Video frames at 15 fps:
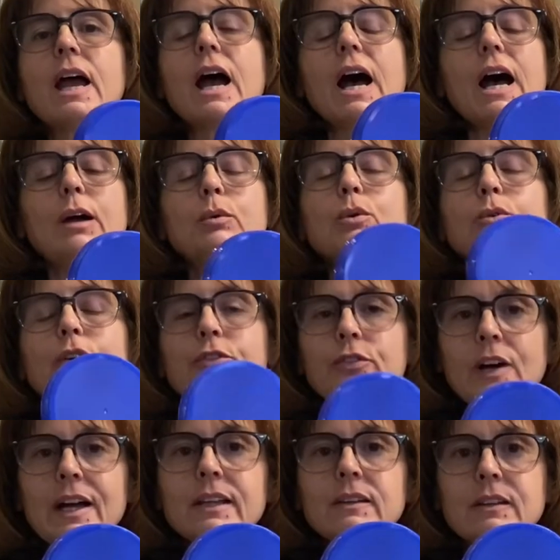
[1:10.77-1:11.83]
I will
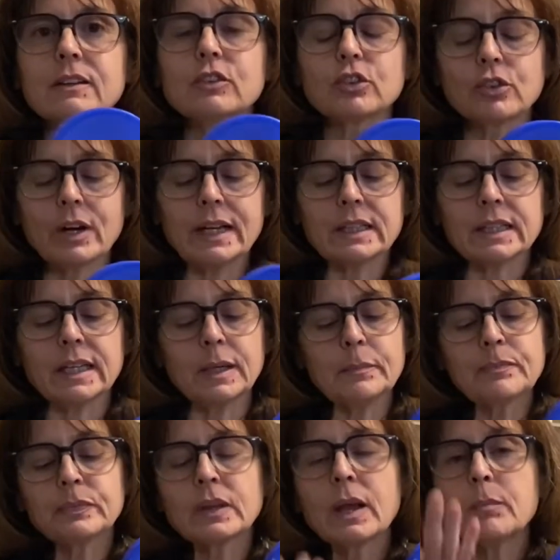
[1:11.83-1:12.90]
refine this greatly.
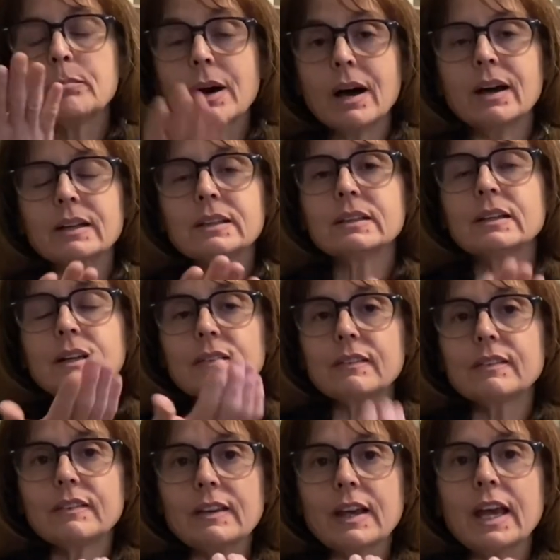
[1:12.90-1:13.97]
But let's
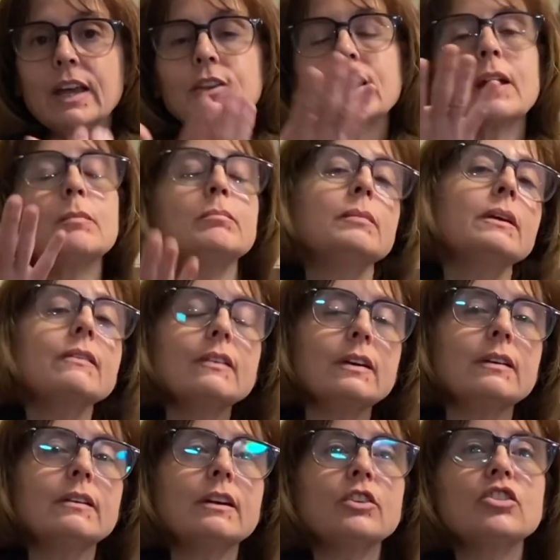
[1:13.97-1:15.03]
say that I'm missing
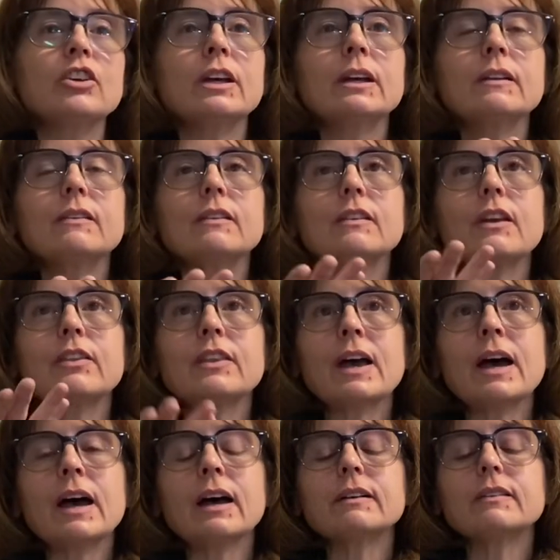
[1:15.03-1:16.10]
digits,
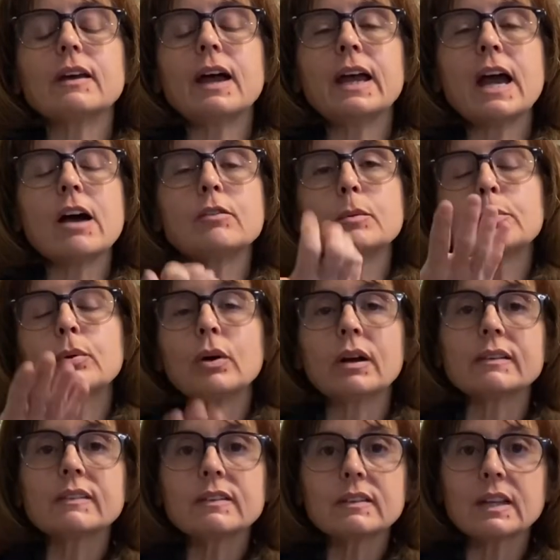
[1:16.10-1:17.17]
that I have a
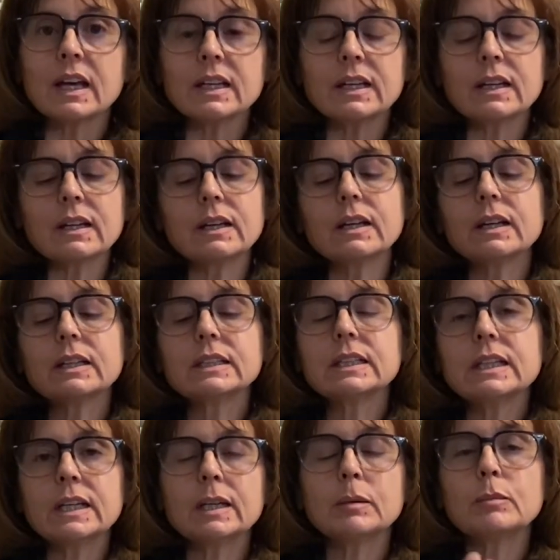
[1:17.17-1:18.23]
prosthetic
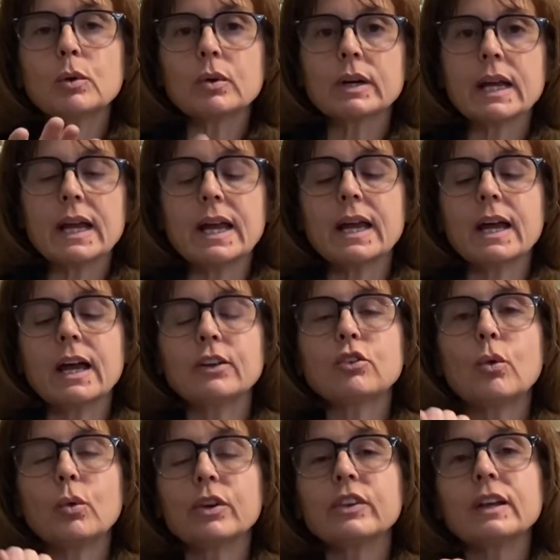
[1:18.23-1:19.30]
limb or hand,
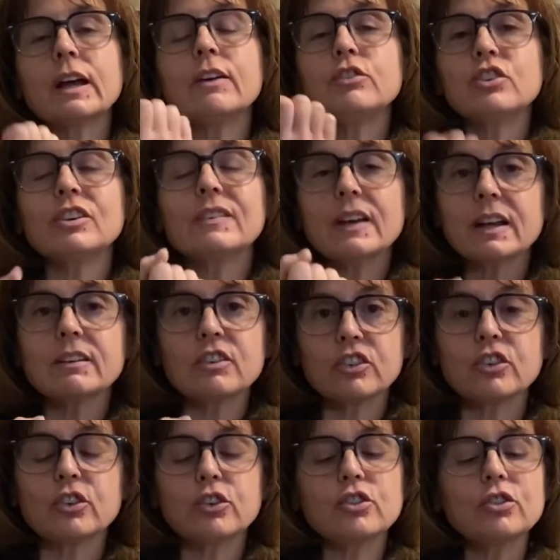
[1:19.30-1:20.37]
or that I've just had
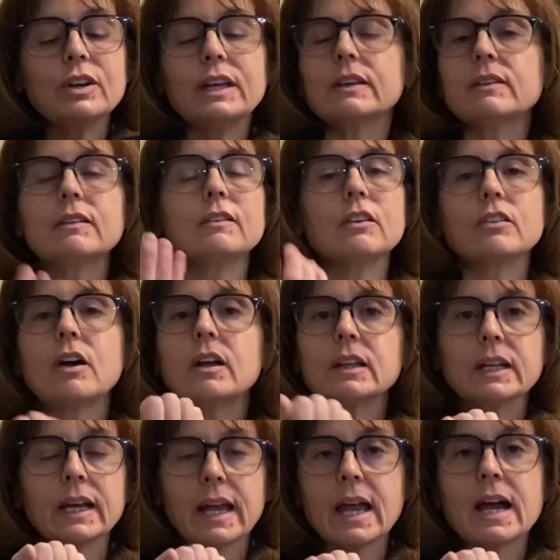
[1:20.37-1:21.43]
surgery and this is all in
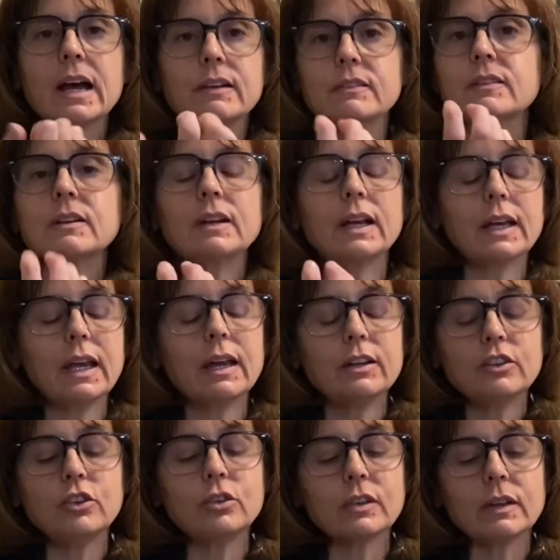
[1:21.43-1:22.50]
a cast and I can't
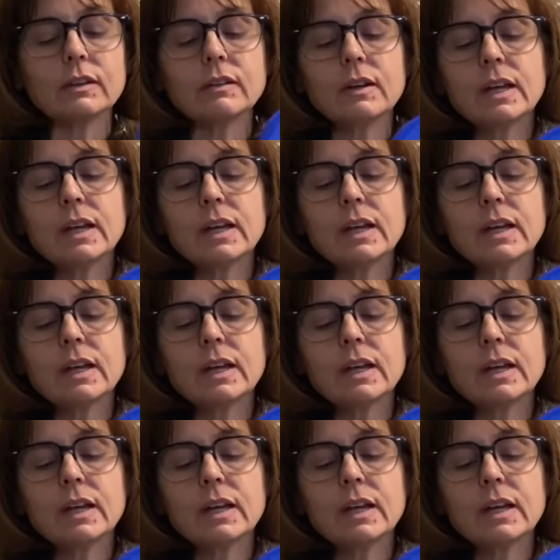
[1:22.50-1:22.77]
use it.